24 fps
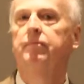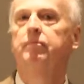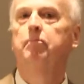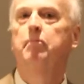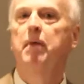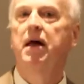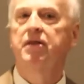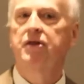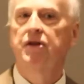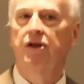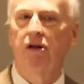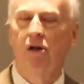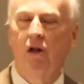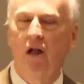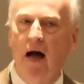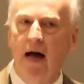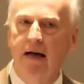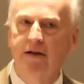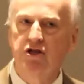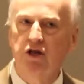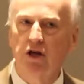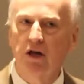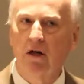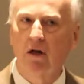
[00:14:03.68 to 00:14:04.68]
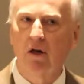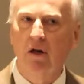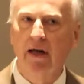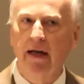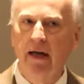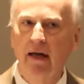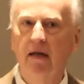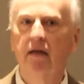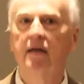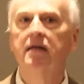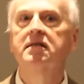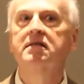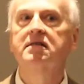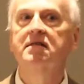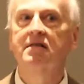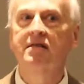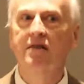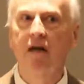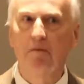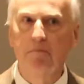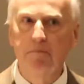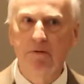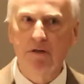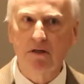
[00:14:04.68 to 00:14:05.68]
methodologically,
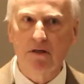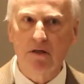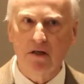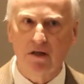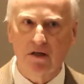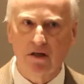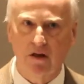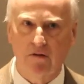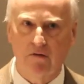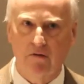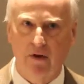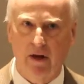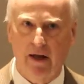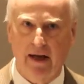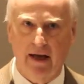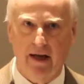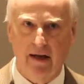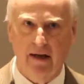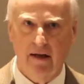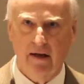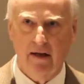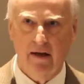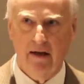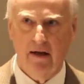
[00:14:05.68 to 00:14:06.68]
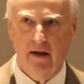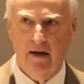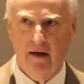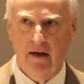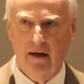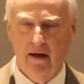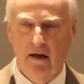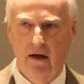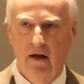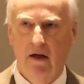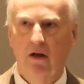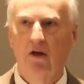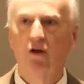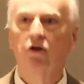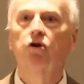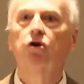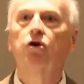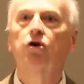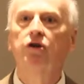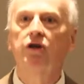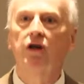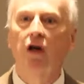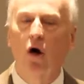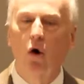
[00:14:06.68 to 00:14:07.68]
substantively,
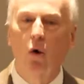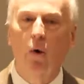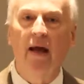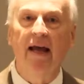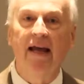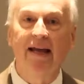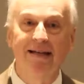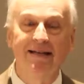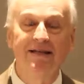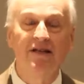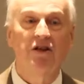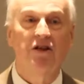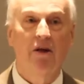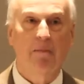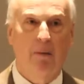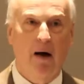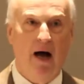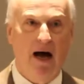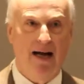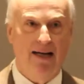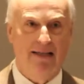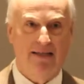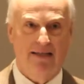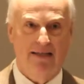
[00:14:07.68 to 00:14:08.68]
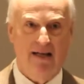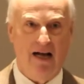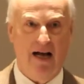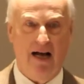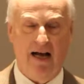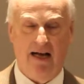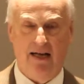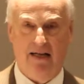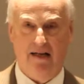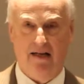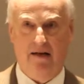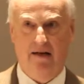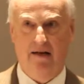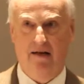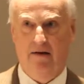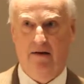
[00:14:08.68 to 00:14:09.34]
could go into the buy side.